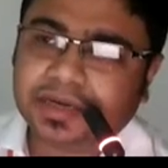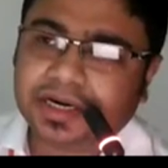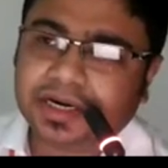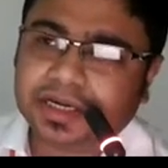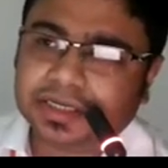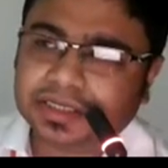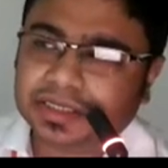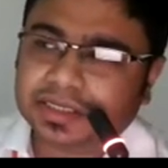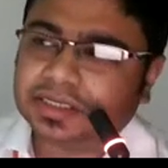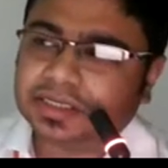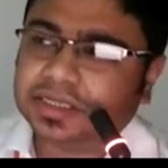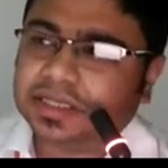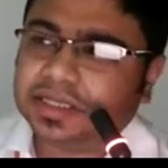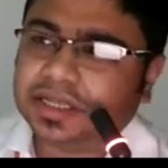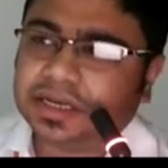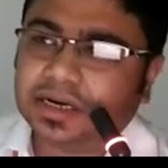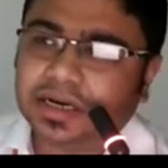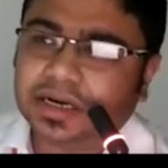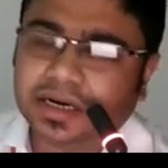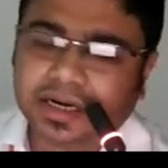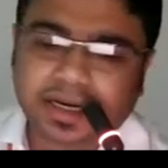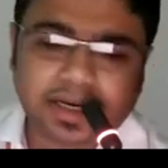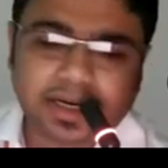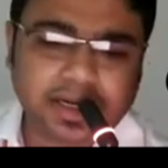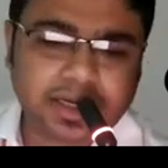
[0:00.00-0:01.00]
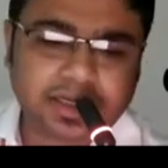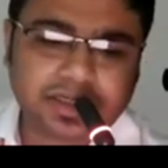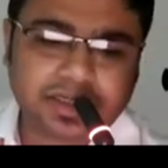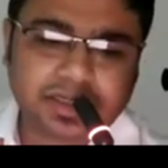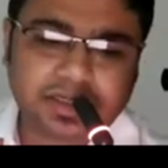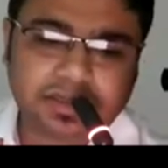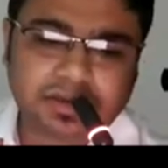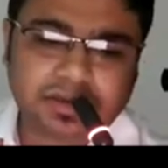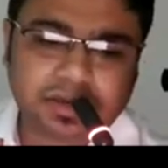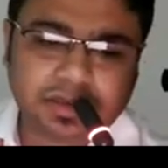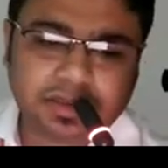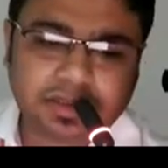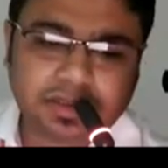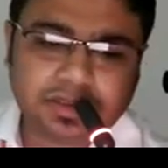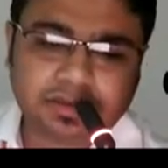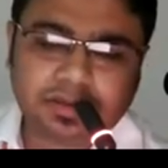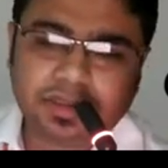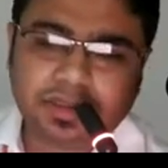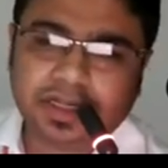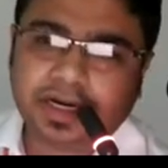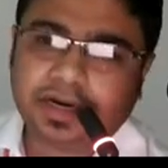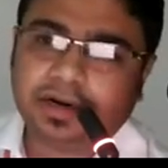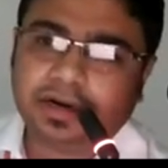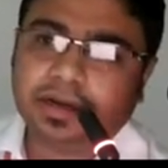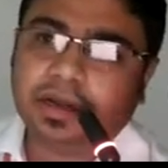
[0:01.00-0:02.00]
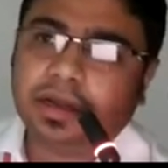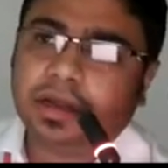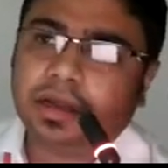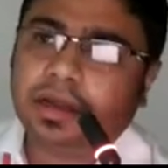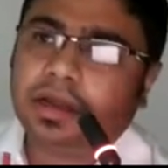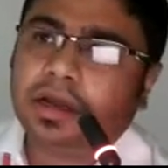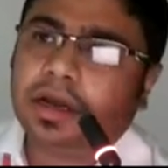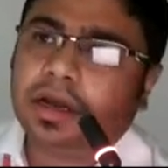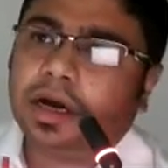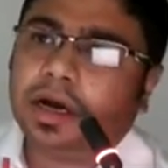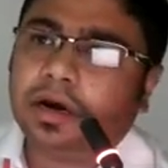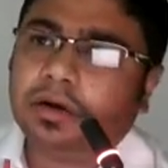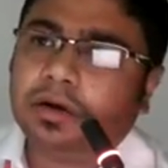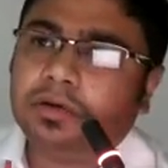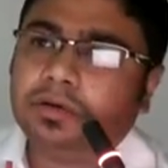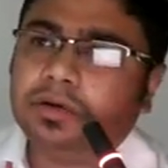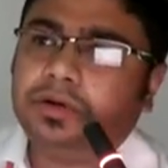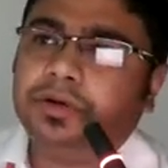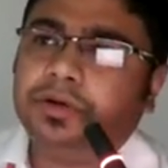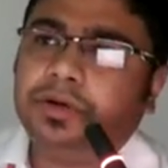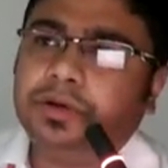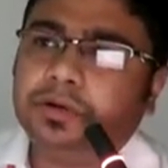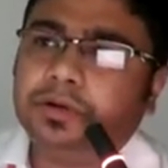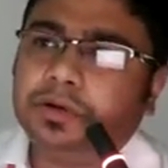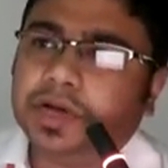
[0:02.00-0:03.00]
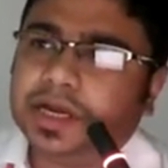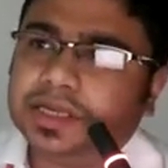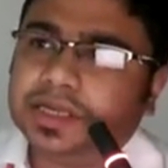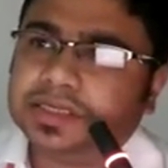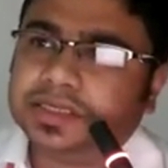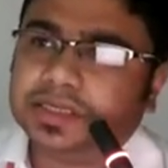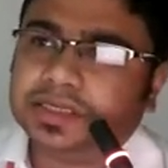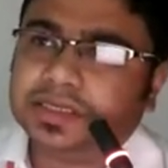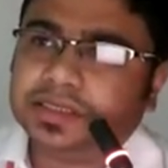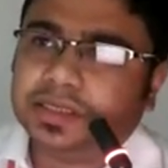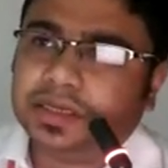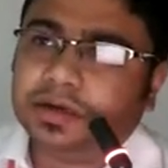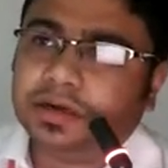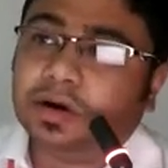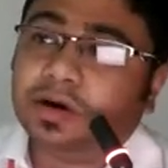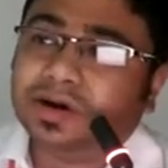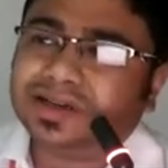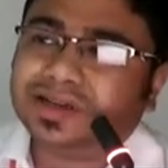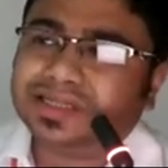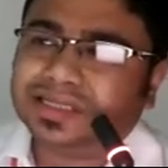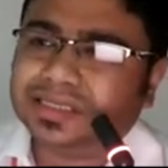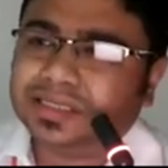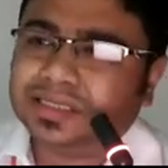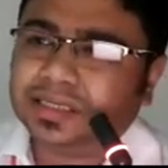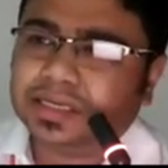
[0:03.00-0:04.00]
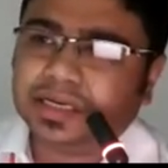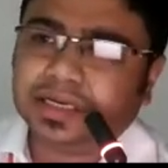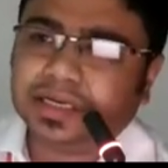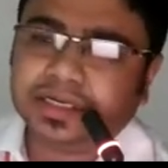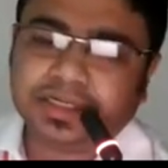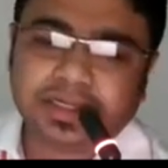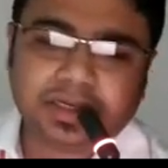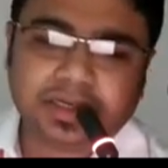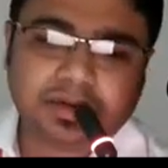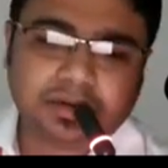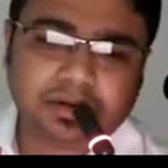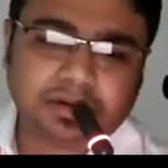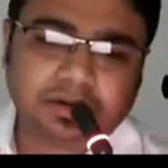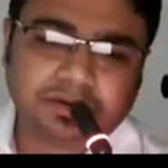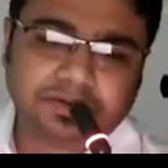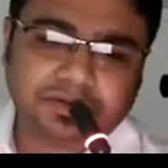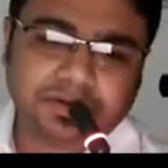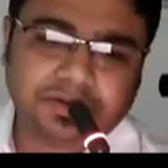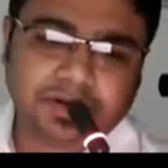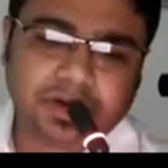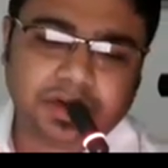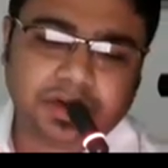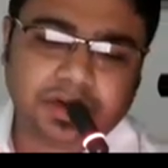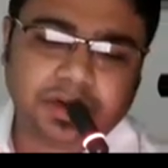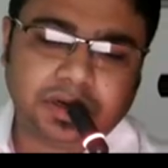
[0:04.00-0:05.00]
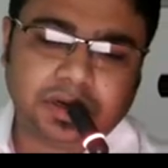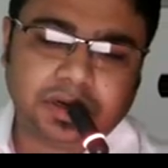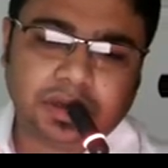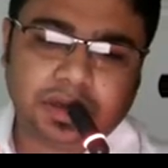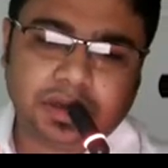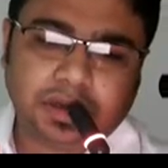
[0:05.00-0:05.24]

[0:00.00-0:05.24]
been discussed in the earlier lectures also, that how do you assess the oxygenation of a